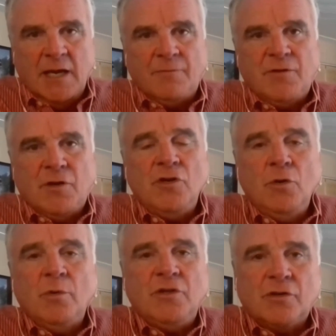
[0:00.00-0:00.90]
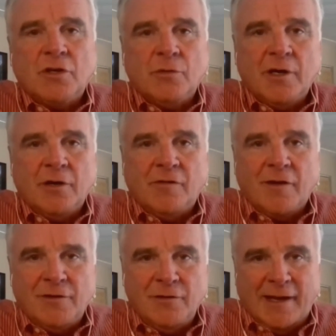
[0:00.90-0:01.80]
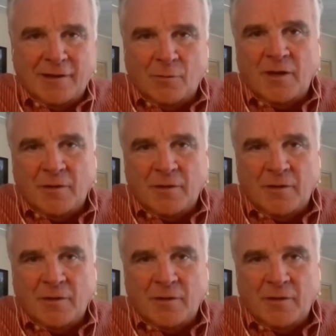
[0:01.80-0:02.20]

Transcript: if you're new in your career, you got to do that.